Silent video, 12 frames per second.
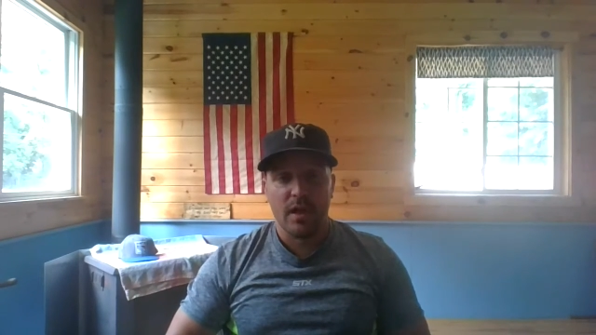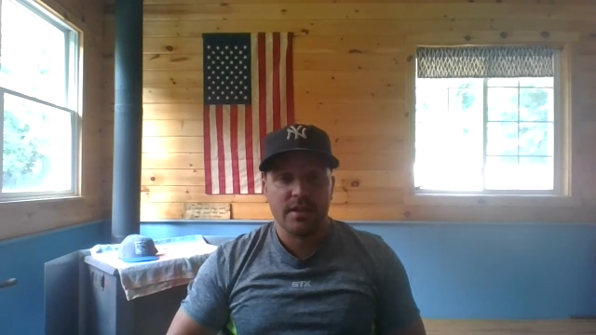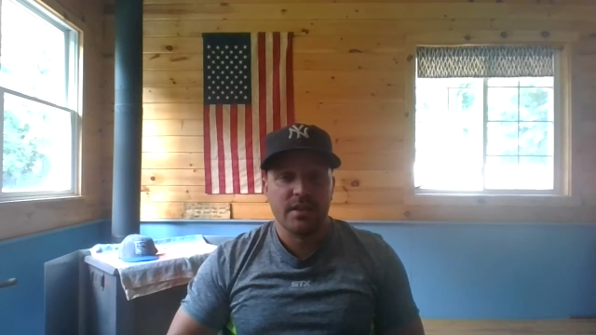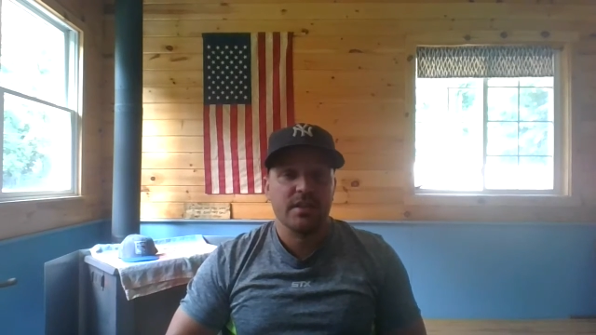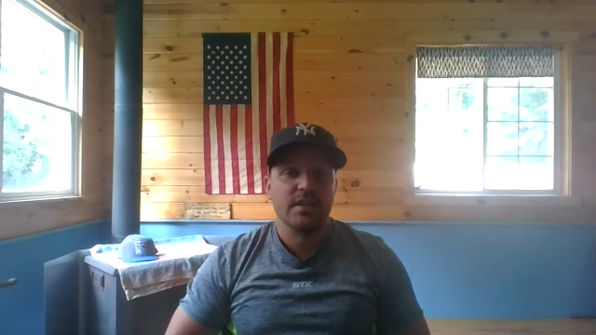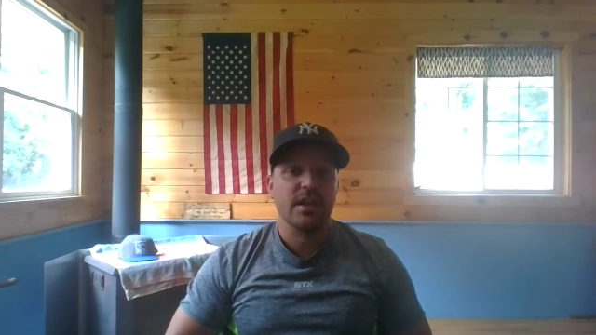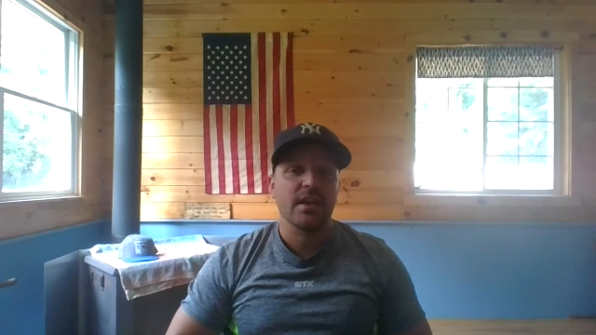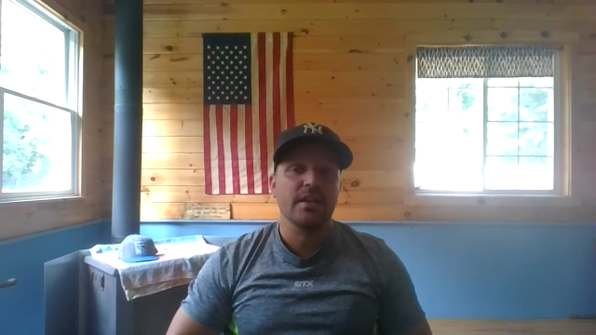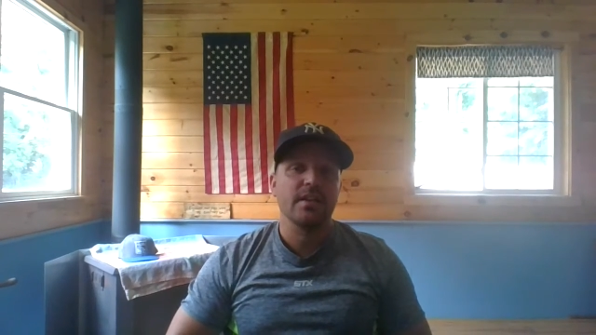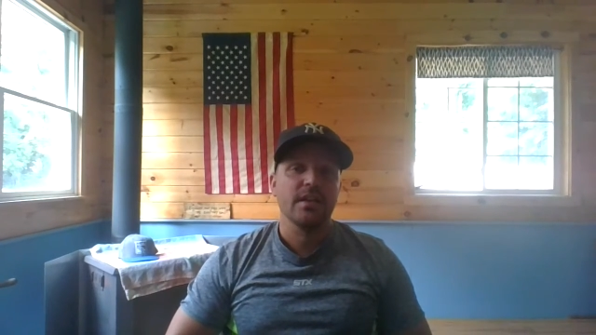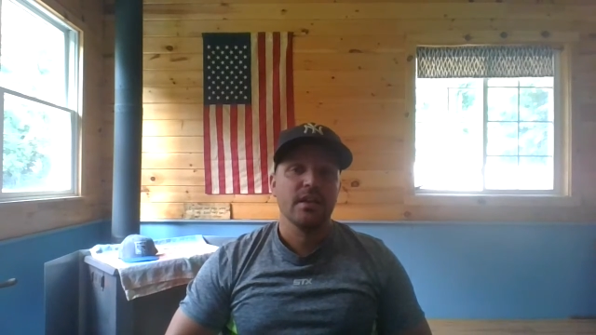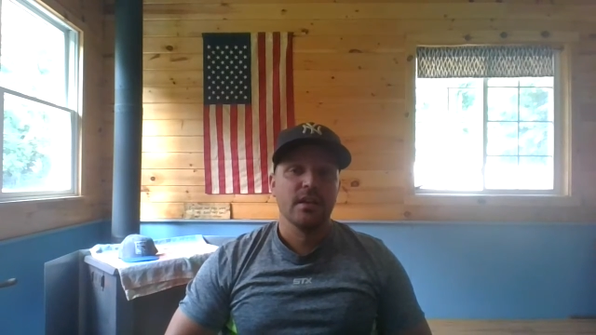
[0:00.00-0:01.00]
Actually,
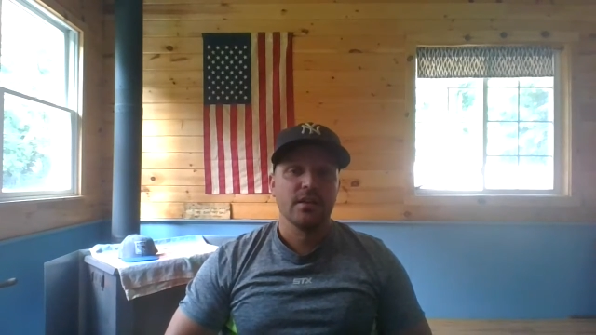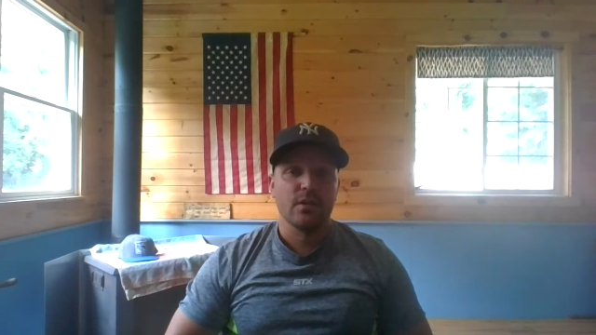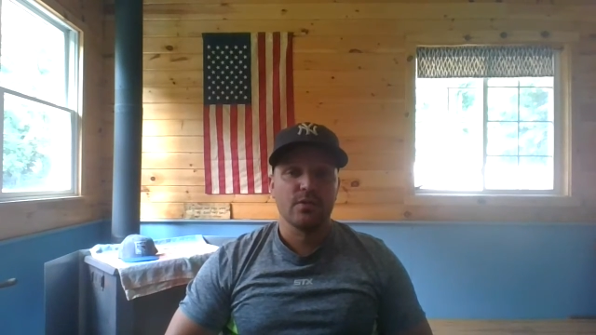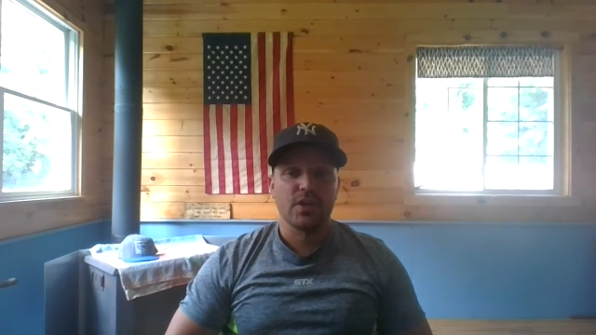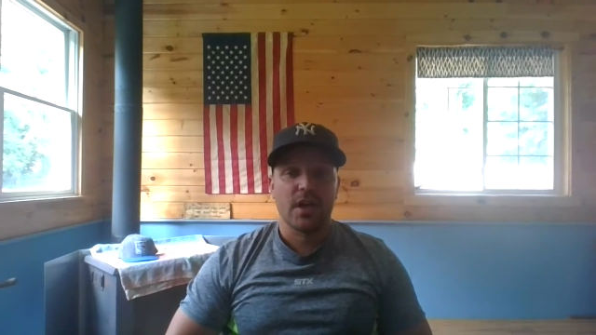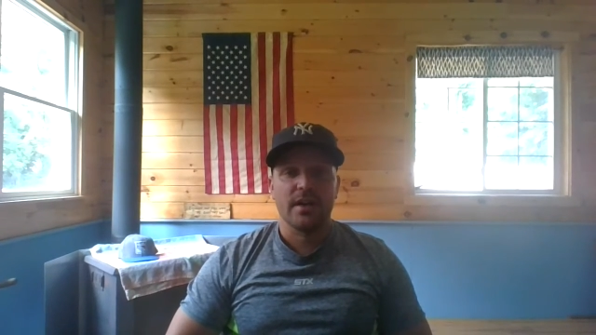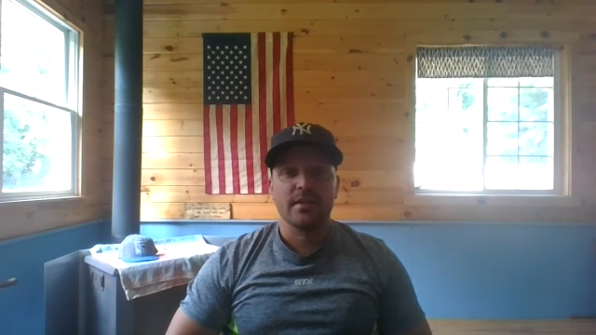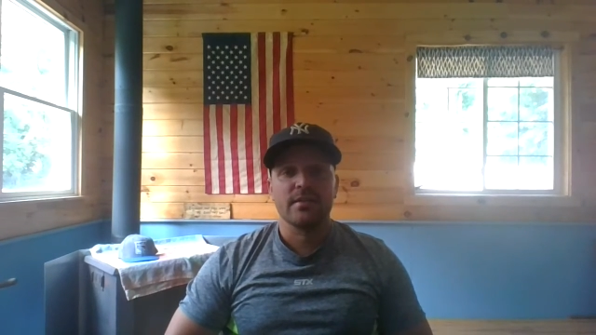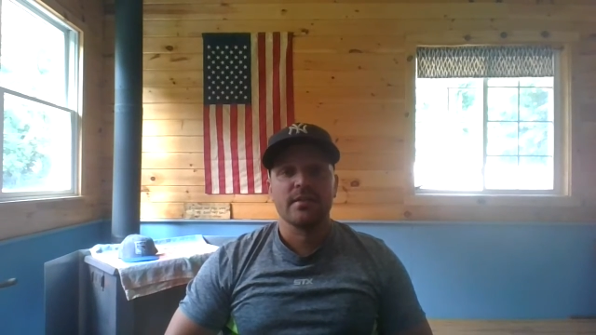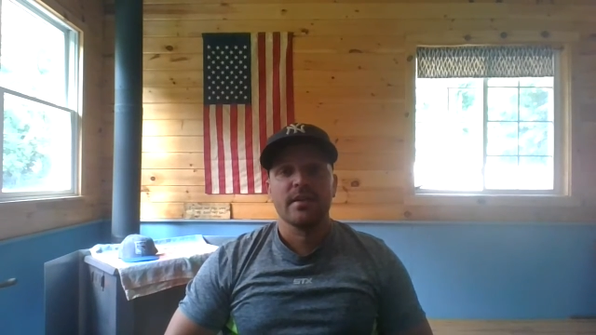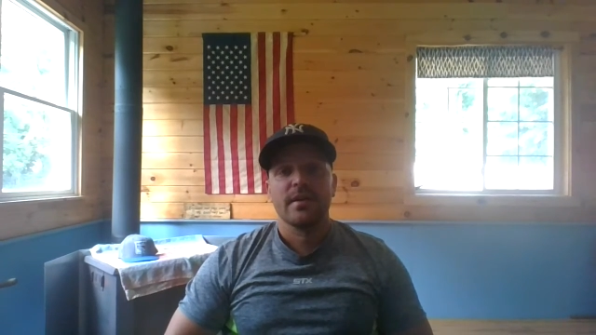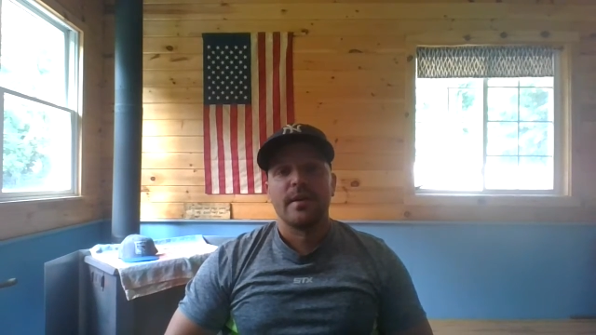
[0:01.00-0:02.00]
tonight, go
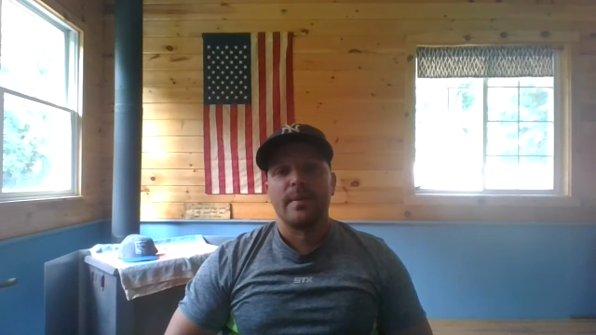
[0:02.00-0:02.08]
Giants.